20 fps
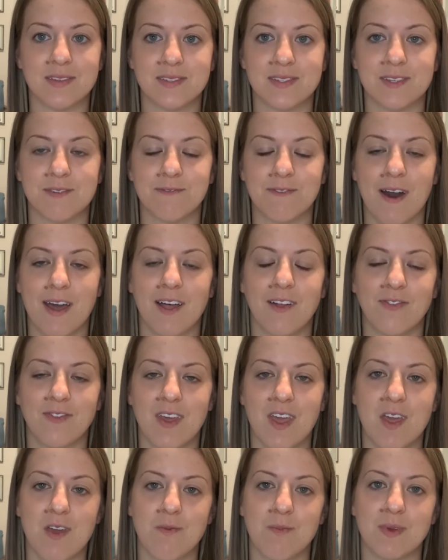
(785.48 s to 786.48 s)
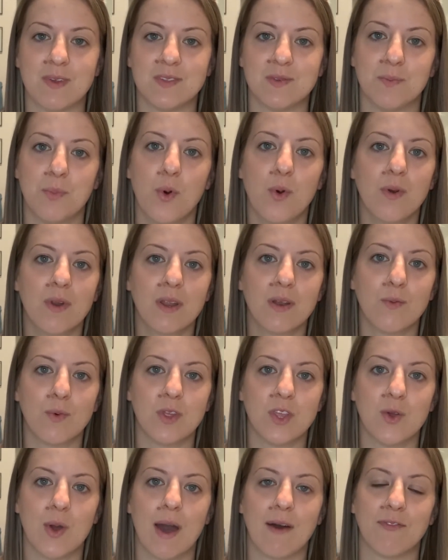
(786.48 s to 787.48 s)
the file name is important
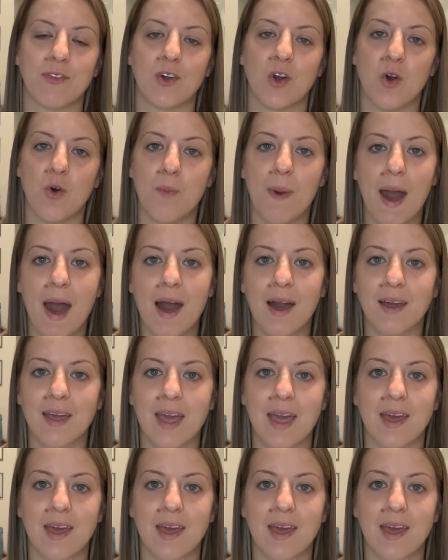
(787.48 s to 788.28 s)
when you have to go back